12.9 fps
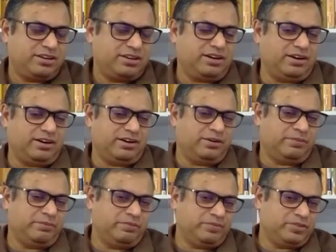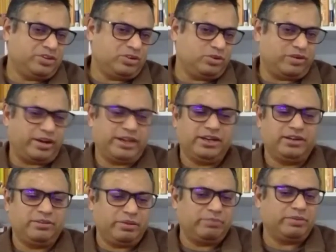um, to
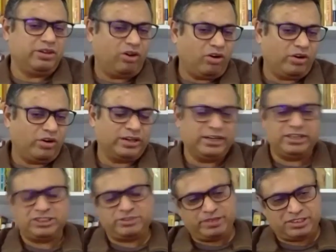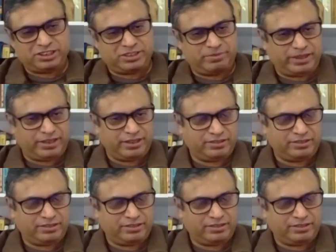train people on leadership decision making.